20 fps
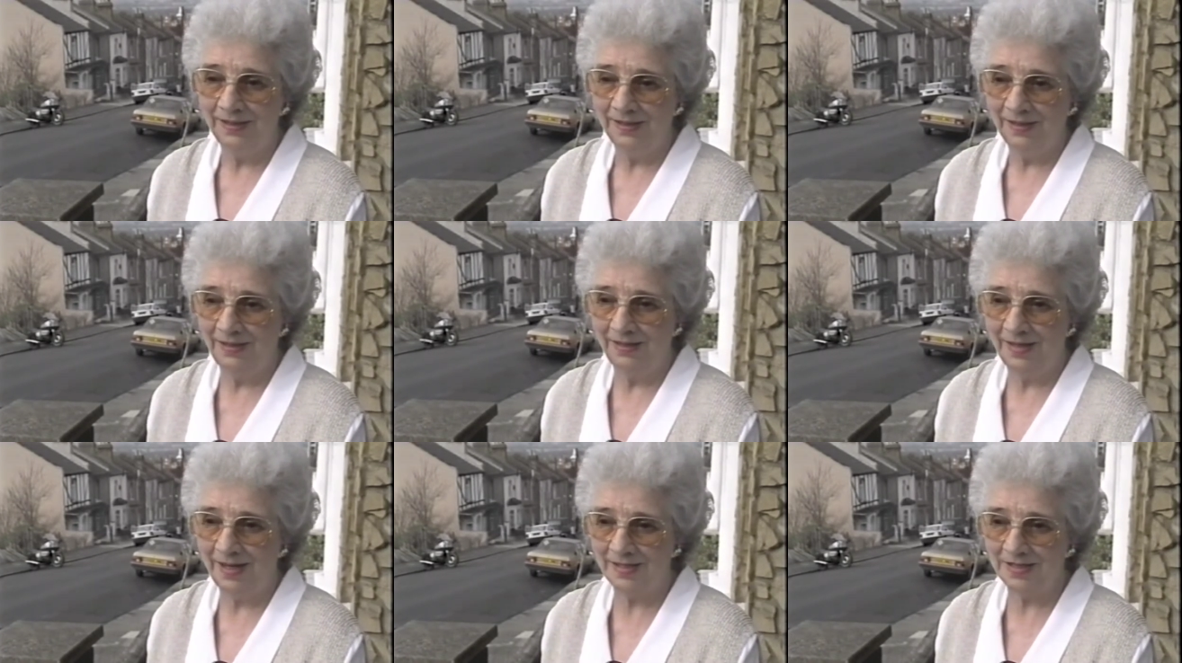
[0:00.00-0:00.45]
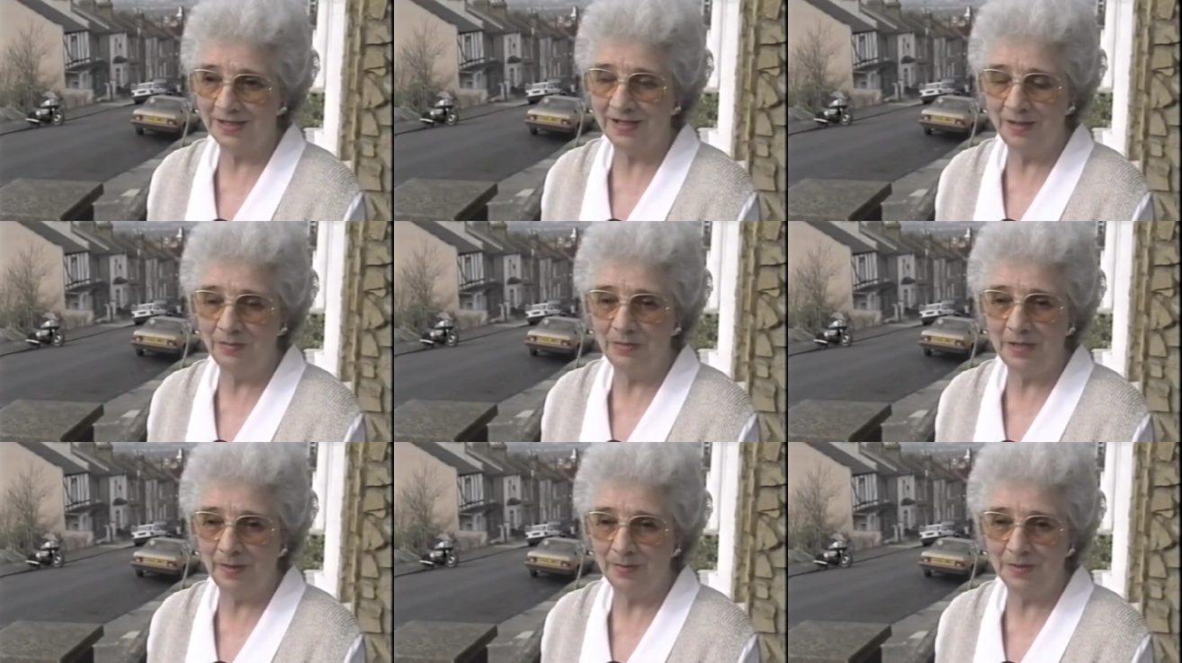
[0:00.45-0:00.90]
and that
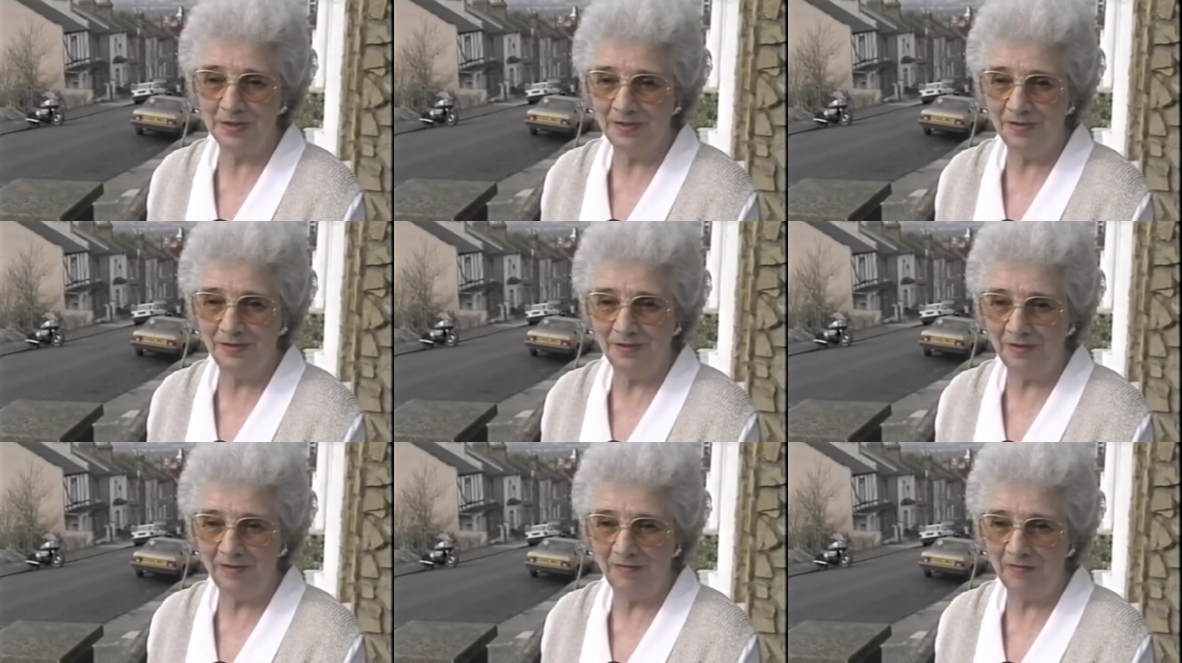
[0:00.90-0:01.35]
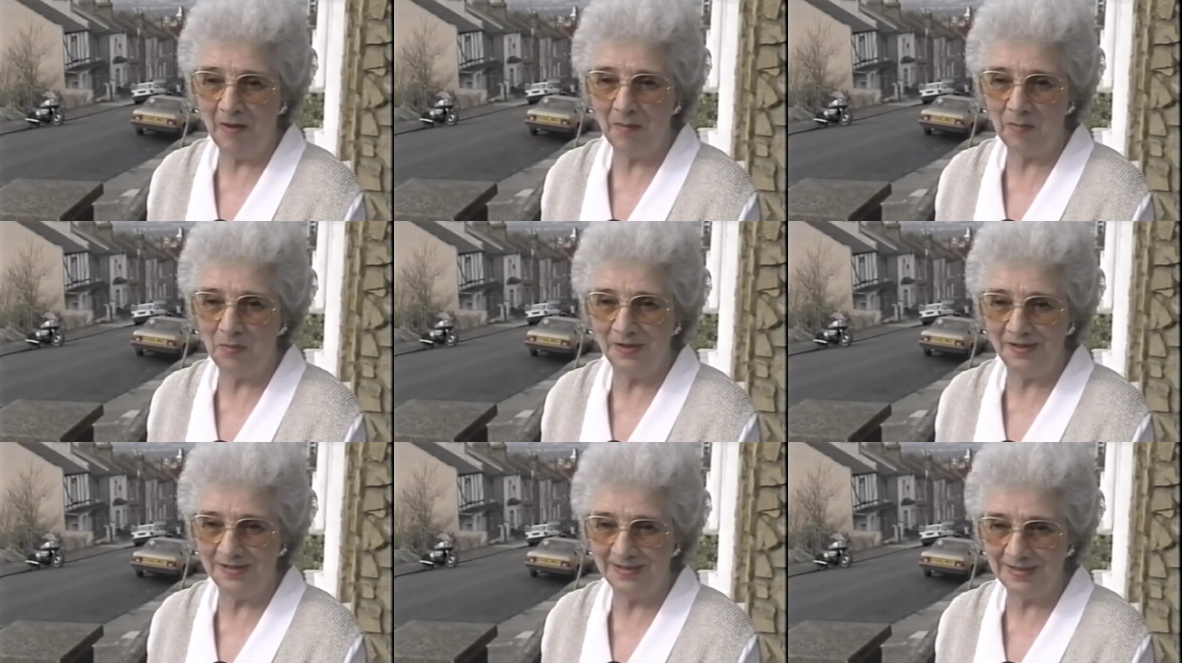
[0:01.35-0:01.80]
seemed absolutely
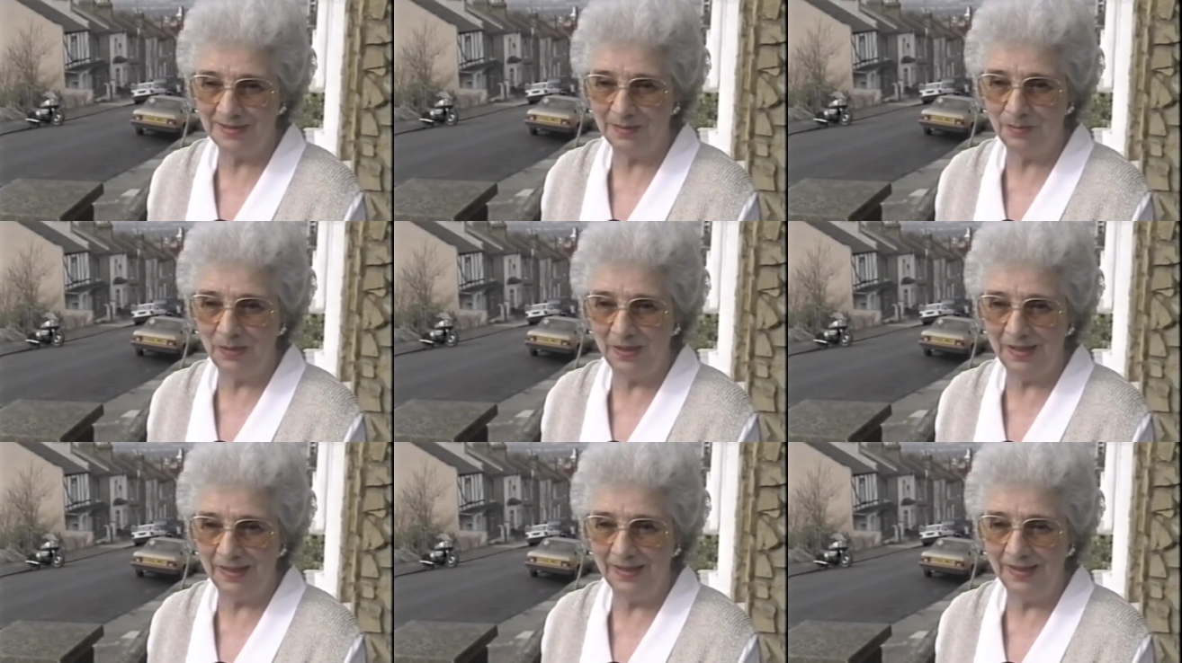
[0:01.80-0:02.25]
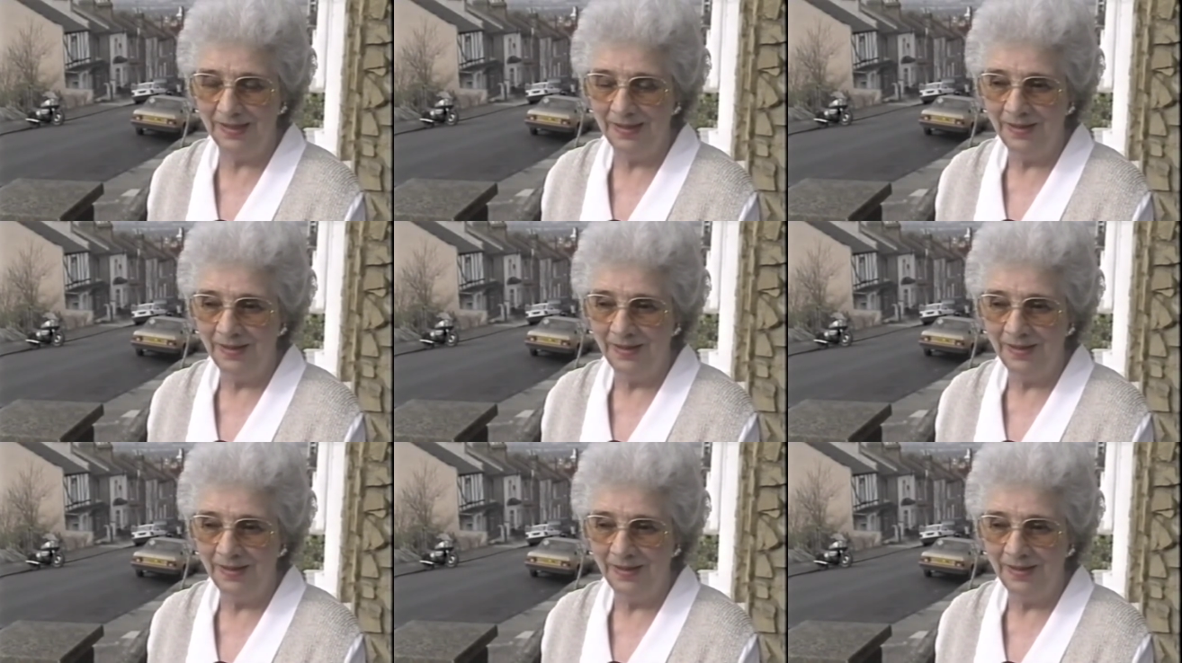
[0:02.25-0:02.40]
fabulous to me.